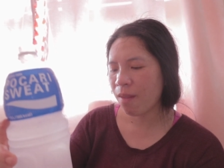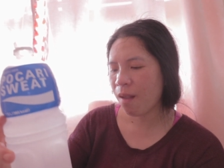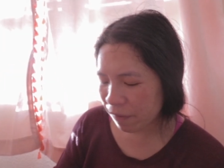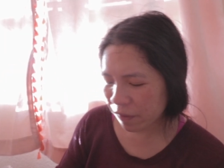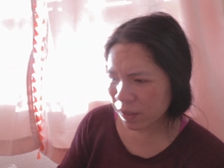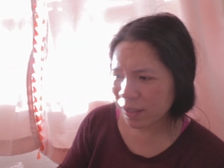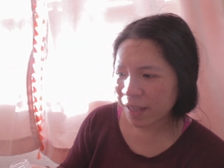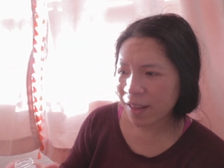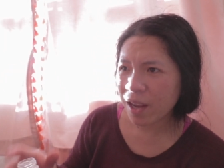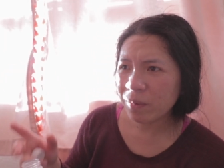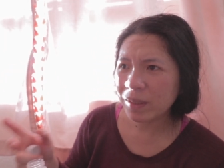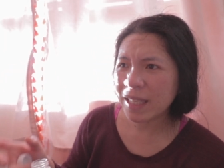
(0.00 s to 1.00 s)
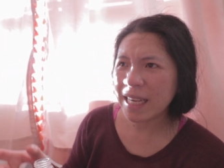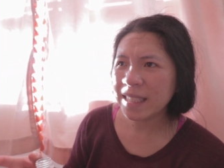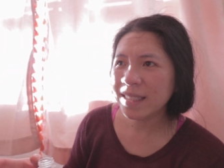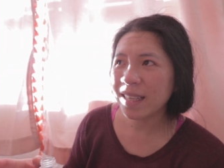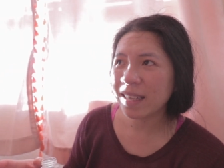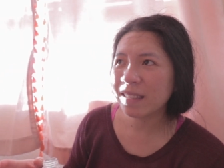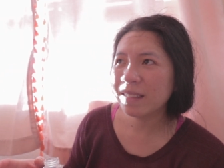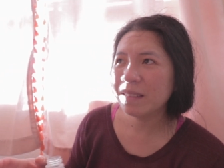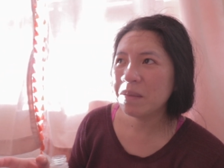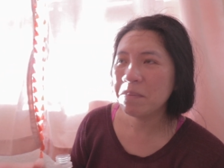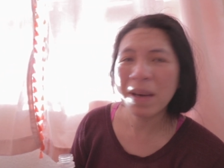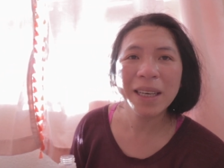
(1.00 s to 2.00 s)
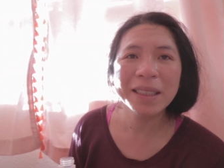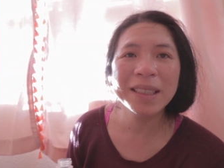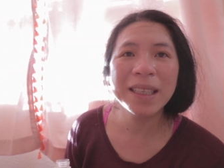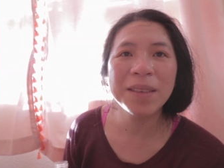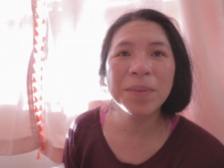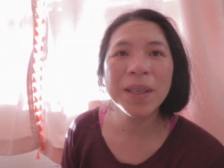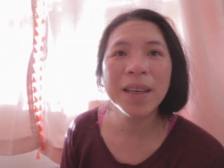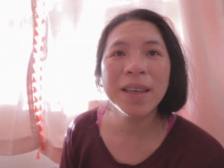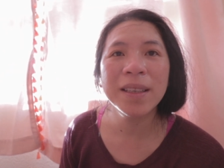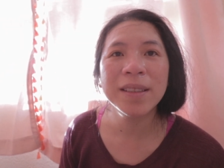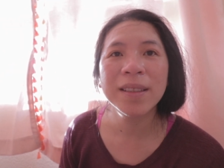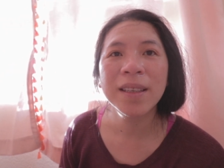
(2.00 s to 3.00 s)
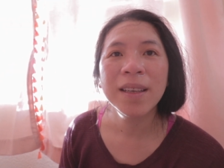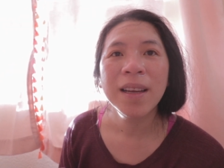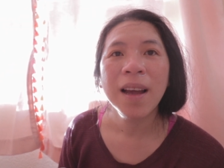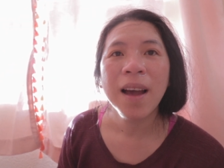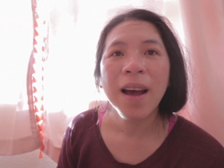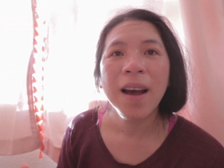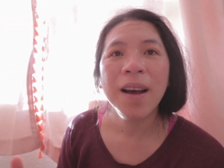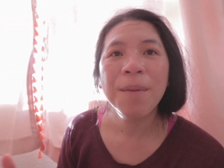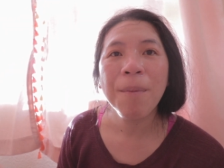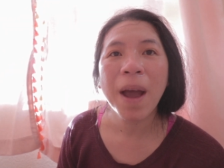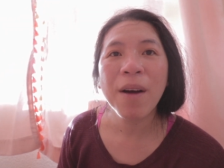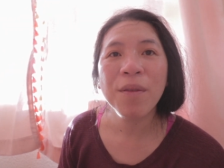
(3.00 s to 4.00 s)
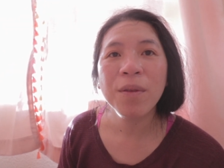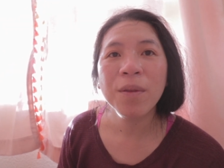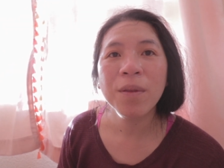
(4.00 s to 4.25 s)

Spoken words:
At first I thought it would taste like medicine because how